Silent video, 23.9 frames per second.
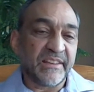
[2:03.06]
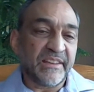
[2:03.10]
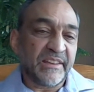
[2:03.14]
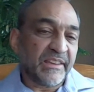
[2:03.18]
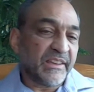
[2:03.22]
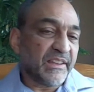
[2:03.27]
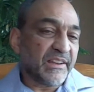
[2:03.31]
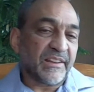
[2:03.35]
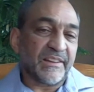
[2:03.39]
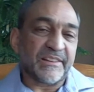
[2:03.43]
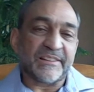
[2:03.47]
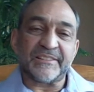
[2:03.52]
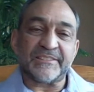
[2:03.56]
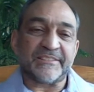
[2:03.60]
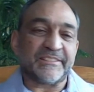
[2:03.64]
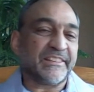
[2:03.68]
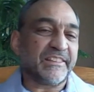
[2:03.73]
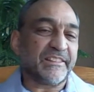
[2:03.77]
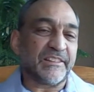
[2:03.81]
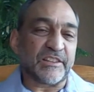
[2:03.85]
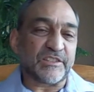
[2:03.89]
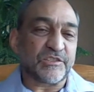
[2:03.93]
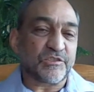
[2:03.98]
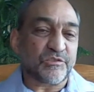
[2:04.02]
in a
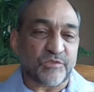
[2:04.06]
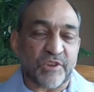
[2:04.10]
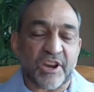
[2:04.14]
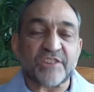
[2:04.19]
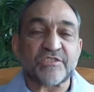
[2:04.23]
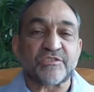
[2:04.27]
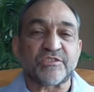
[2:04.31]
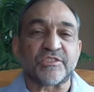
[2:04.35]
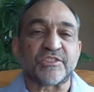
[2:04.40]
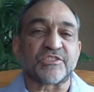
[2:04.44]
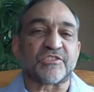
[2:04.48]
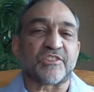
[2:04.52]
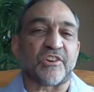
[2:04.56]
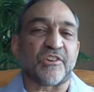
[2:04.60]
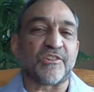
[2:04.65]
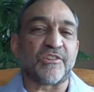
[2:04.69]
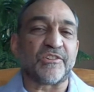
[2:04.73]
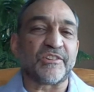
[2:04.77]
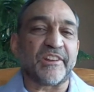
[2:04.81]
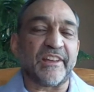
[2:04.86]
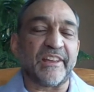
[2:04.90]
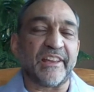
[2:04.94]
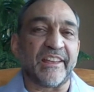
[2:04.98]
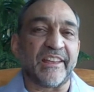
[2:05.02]
in a structural
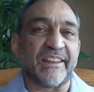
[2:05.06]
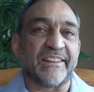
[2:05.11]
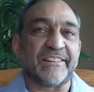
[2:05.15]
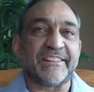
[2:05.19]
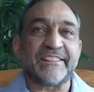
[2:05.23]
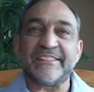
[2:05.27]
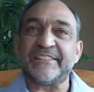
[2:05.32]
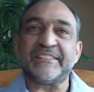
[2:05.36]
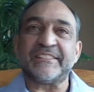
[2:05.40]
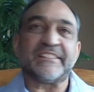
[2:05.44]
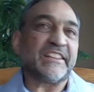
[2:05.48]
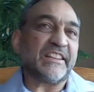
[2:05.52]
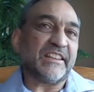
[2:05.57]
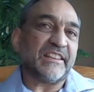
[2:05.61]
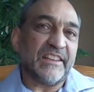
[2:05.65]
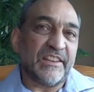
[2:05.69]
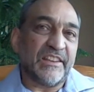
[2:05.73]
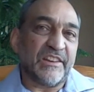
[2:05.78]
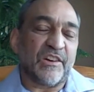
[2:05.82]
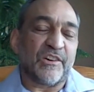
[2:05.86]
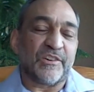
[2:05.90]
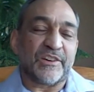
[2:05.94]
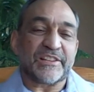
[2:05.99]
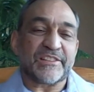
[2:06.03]
zone. And you
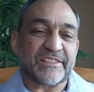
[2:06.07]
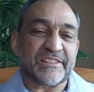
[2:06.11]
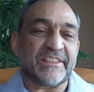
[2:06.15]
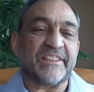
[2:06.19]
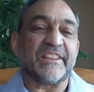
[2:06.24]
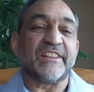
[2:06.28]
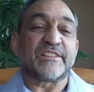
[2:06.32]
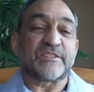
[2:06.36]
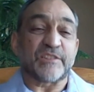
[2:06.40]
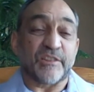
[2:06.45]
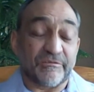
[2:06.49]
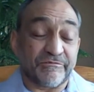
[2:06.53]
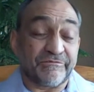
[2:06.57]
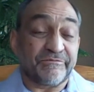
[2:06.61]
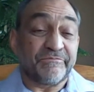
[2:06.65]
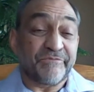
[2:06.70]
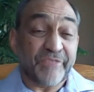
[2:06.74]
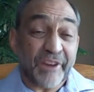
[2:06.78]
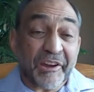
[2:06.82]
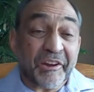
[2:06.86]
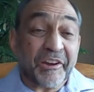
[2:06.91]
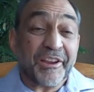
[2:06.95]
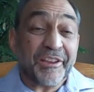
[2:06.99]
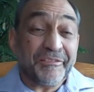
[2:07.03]
know, it's it's a
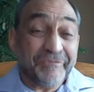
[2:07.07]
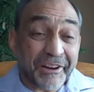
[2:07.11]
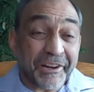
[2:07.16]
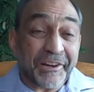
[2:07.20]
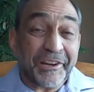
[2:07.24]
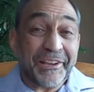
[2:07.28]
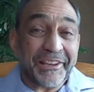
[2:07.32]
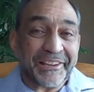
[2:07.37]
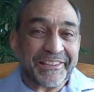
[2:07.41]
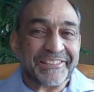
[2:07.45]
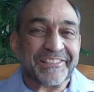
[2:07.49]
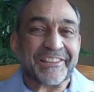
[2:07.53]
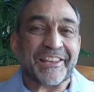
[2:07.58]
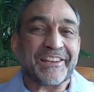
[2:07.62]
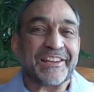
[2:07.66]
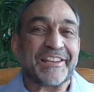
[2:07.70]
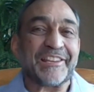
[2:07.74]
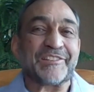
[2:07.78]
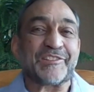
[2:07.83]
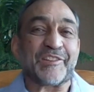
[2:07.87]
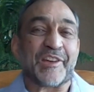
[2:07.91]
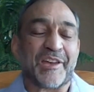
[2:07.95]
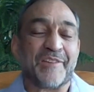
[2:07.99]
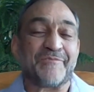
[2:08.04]
very very
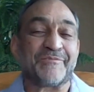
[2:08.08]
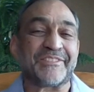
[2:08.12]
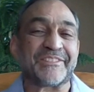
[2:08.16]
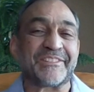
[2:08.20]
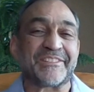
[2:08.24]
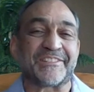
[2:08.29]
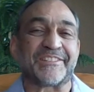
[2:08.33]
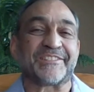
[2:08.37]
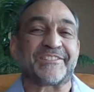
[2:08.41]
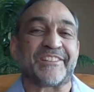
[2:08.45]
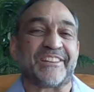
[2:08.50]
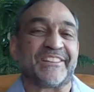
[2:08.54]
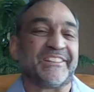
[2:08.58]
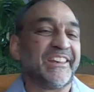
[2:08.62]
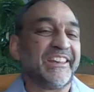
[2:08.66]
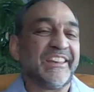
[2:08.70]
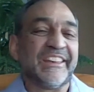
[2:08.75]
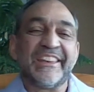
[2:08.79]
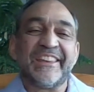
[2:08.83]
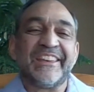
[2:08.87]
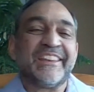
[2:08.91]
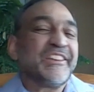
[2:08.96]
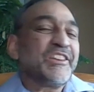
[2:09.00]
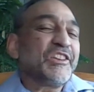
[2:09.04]
exciting times. This is a
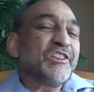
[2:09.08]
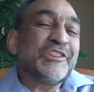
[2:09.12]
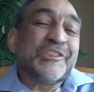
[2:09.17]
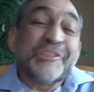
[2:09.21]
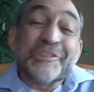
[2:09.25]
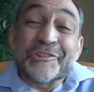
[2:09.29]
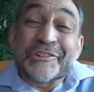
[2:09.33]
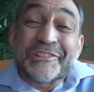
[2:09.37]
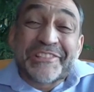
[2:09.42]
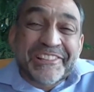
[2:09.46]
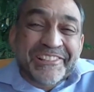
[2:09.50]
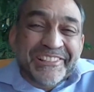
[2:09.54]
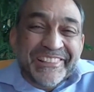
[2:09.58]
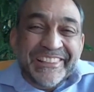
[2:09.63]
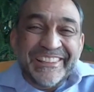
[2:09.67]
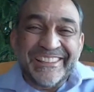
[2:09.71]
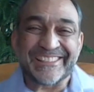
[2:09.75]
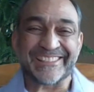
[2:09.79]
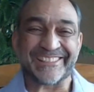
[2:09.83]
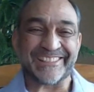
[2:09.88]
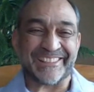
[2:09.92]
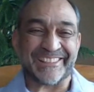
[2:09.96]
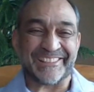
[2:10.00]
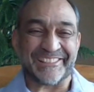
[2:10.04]
hugely
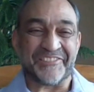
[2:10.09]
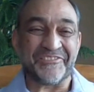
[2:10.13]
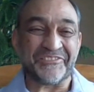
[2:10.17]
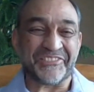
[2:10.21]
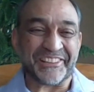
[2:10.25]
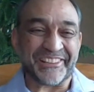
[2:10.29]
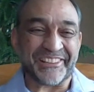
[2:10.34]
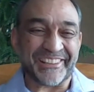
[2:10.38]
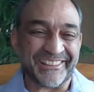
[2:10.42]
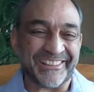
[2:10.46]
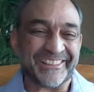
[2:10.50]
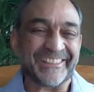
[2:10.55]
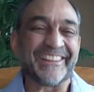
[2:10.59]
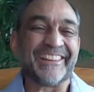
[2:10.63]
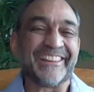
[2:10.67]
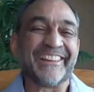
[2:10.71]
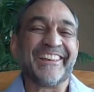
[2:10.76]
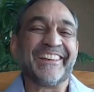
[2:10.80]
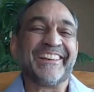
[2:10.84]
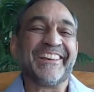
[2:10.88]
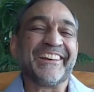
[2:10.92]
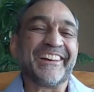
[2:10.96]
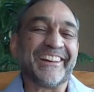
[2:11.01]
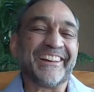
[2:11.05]
significant
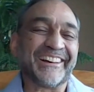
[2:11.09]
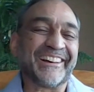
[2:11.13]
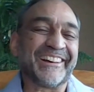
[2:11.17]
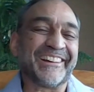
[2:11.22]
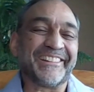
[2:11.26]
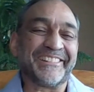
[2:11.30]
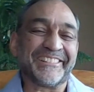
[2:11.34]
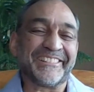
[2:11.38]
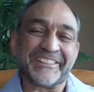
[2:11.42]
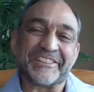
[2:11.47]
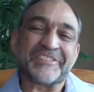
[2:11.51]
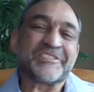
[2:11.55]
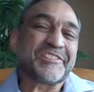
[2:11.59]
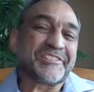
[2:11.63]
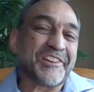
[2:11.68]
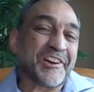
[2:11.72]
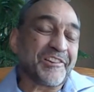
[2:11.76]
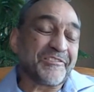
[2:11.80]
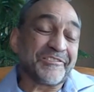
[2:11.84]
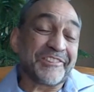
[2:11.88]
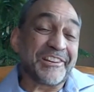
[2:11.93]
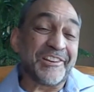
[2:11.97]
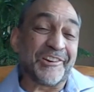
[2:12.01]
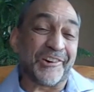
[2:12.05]
uh,
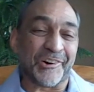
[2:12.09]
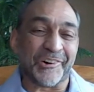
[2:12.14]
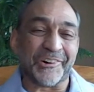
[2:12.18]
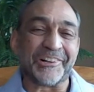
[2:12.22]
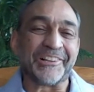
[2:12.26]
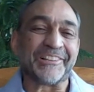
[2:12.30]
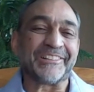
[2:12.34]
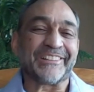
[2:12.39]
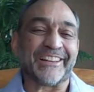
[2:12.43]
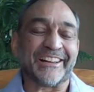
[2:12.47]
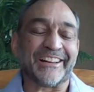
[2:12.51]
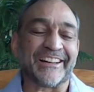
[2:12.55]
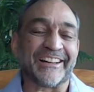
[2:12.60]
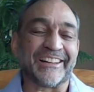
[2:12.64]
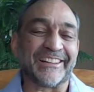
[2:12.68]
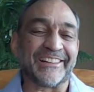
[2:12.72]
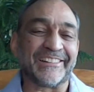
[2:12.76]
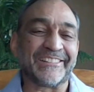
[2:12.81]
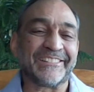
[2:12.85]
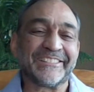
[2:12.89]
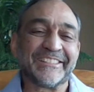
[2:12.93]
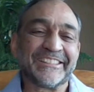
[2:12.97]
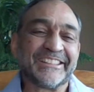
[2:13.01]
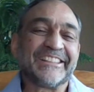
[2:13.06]
discovery hole. Uh,
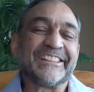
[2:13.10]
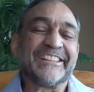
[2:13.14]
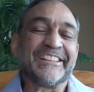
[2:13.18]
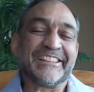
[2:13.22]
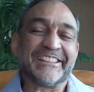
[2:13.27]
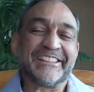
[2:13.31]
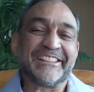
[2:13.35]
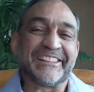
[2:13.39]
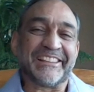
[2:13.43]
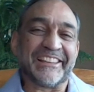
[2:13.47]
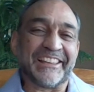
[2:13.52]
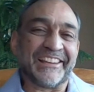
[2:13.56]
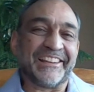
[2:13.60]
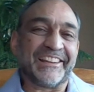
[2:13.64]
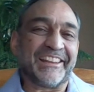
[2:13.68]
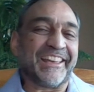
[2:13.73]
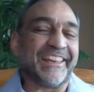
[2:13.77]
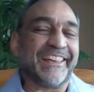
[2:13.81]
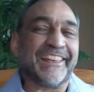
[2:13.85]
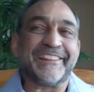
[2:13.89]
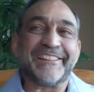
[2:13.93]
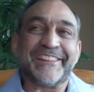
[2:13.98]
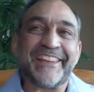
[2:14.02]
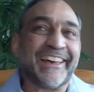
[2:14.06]
and
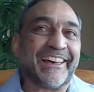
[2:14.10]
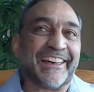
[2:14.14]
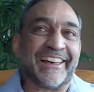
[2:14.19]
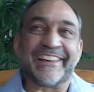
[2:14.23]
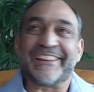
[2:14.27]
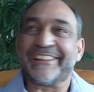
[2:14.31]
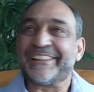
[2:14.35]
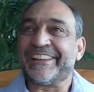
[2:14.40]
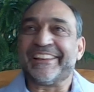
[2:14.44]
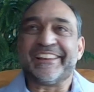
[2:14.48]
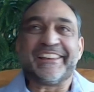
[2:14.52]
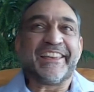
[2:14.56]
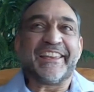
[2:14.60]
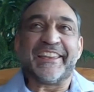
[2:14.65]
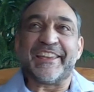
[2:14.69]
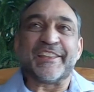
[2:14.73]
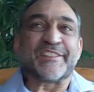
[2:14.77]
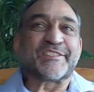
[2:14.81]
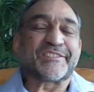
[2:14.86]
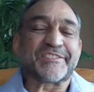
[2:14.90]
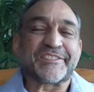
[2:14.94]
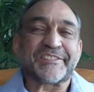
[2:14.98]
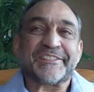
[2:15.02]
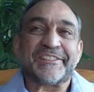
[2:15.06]
and yeah,
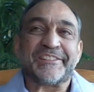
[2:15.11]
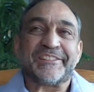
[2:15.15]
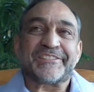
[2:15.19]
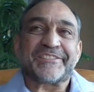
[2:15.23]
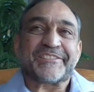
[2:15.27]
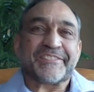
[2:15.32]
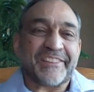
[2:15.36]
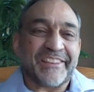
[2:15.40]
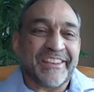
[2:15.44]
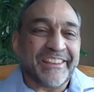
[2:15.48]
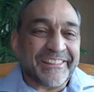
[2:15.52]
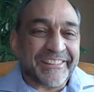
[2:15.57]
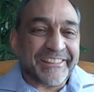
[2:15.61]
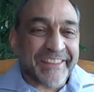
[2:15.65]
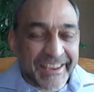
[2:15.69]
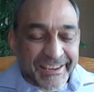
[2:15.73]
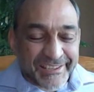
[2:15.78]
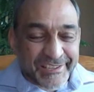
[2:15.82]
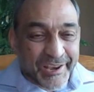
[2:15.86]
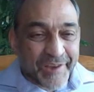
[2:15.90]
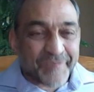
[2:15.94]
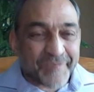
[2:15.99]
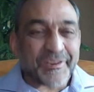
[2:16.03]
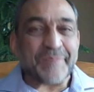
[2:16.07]
it's it's it
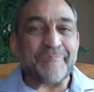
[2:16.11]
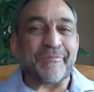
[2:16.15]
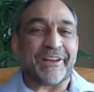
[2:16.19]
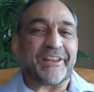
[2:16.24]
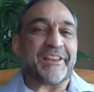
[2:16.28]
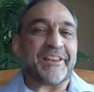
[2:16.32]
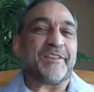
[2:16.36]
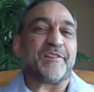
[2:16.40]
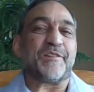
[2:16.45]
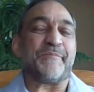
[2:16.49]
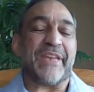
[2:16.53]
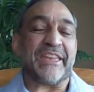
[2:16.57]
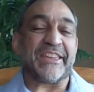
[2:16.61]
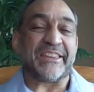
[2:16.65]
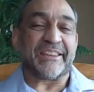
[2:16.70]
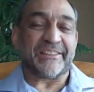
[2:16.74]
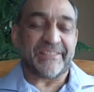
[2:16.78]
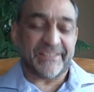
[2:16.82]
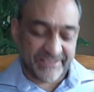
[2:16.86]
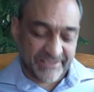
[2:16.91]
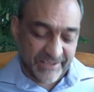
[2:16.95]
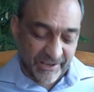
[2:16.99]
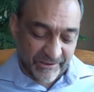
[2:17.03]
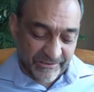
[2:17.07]
takes everybody to make a
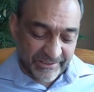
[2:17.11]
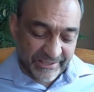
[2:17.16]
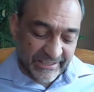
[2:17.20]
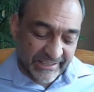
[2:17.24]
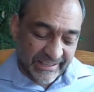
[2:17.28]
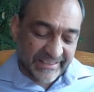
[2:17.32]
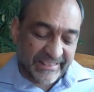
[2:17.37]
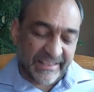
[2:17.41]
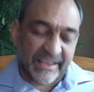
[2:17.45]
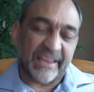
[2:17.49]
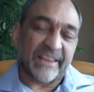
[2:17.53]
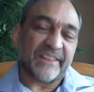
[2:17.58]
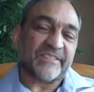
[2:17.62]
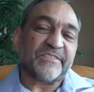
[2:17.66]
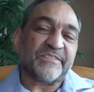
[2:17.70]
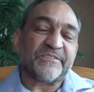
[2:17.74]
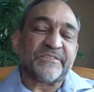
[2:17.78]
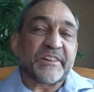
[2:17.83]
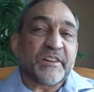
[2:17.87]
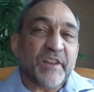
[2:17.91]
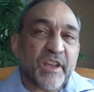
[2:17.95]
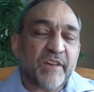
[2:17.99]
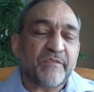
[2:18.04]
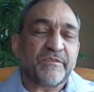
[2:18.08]
discovery like that.
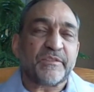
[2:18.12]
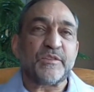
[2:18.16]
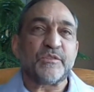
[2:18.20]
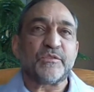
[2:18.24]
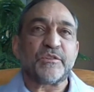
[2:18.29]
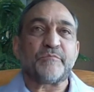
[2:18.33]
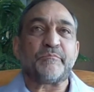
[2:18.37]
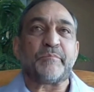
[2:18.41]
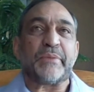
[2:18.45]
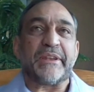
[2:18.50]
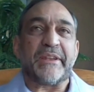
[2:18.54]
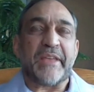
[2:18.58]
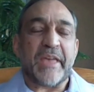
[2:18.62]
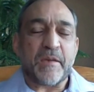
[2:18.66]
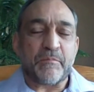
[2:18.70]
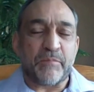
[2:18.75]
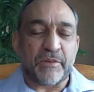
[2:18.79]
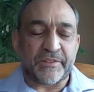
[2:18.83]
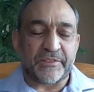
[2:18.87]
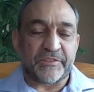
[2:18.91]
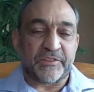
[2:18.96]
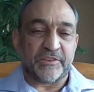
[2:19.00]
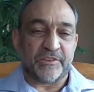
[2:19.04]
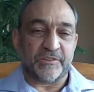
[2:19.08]
For Dev to have been
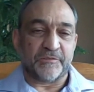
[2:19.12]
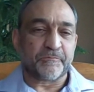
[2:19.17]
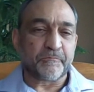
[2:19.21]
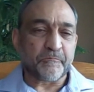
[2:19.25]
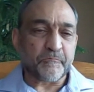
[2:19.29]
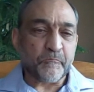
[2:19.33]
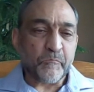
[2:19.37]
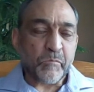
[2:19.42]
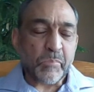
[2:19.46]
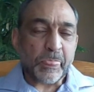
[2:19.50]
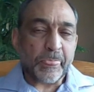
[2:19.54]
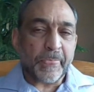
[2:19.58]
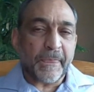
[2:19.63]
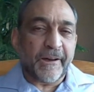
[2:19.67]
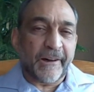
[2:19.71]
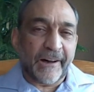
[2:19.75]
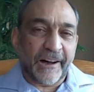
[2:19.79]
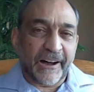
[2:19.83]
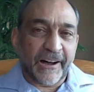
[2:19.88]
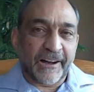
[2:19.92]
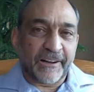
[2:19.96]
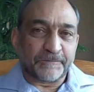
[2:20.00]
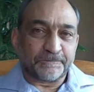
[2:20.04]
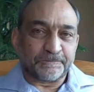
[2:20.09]
able to,
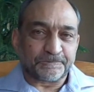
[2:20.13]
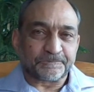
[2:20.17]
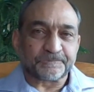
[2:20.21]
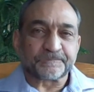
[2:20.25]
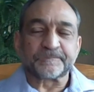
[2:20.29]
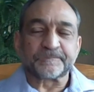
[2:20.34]
um,